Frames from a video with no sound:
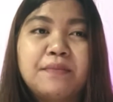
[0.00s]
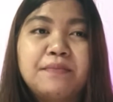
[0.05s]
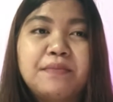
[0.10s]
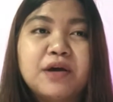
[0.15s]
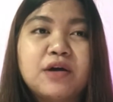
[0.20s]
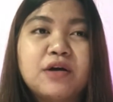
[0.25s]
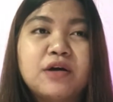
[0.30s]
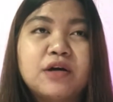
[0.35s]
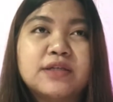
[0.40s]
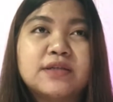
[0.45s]

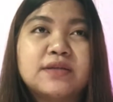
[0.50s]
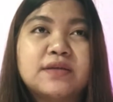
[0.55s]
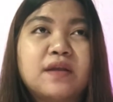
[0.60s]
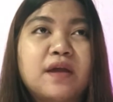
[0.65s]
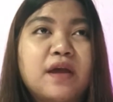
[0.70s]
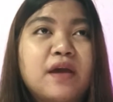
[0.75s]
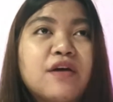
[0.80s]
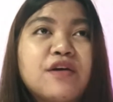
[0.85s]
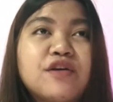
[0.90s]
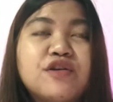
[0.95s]
Because
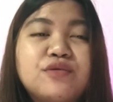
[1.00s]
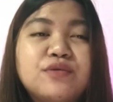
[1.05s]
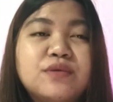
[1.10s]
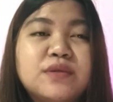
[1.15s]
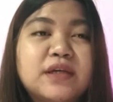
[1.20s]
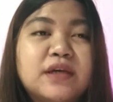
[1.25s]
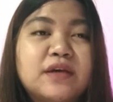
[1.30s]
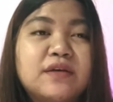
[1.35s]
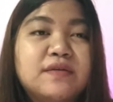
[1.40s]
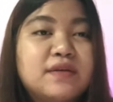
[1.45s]
they are
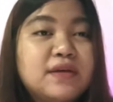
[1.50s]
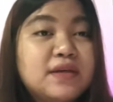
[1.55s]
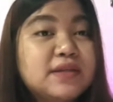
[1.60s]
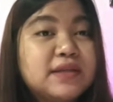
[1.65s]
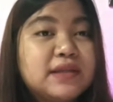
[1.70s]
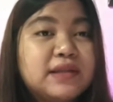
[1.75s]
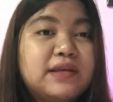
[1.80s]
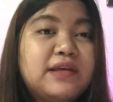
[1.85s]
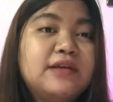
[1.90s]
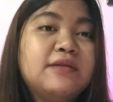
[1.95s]
using
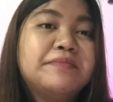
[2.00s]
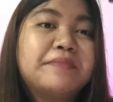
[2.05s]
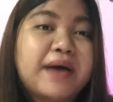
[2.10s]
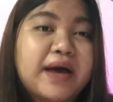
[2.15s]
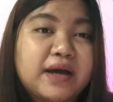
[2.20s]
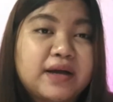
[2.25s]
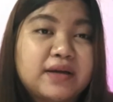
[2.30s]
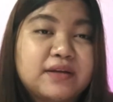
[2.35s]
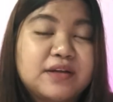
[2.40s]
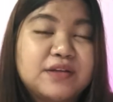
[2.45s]
these lead
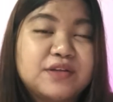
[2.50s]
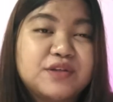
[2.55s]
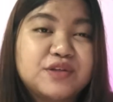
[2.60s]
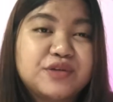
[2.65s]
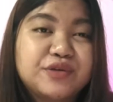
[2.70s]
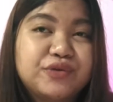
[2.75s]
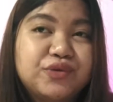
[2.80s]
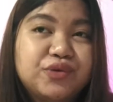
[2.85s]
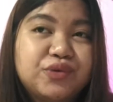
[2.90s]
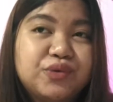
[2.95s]

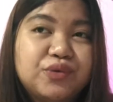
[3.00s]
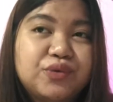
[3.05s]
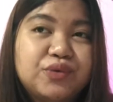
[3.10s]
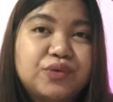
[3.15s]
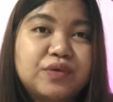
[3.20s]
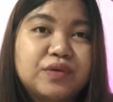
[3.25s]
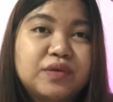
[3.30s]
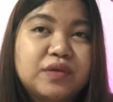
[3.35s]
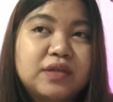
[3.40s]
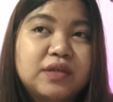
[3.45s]
magnets
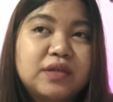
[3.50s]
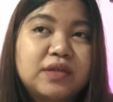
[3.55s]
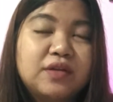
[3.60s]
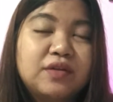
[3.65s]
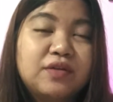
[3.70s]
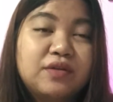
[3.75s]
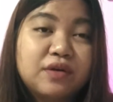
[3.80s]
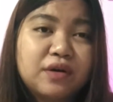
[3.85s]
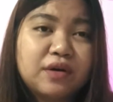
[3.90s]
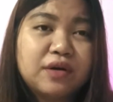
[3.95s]
to
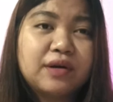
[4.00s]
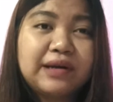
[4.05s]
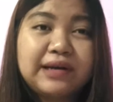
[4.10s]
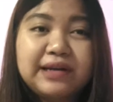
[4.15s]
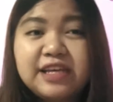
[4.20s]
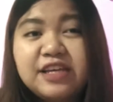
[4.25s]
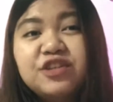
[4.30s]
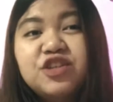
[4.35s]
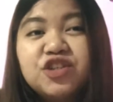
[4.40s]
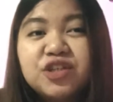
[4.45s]
their
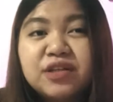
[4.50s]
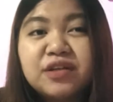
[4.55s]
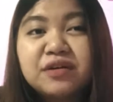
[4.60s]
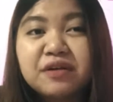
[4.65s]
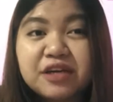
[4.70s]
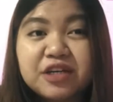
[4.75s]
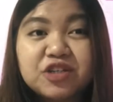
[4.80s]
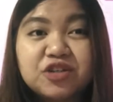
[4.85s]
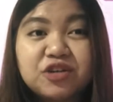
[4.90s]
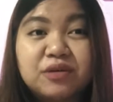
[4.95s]
lead
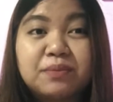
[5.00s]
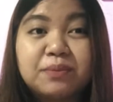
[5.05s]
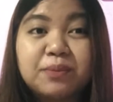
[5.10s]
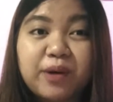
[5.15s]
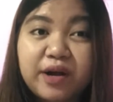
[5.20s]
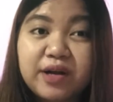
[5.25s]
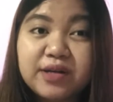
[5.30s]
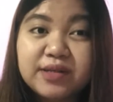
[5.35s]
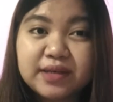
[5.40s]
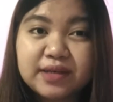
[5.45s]
generation
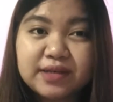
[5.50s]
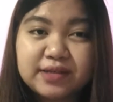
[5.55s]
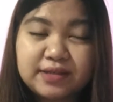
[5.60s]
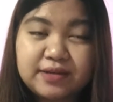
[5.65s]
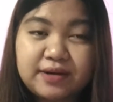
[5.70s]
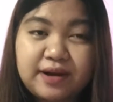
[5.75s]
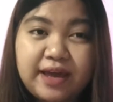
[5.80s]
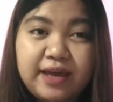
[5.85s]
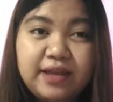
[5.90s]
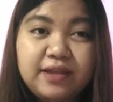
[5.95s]

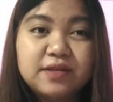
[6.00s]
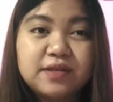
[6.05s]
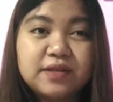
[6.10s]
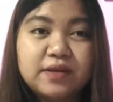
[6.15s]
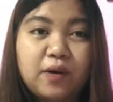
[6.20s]
process, right?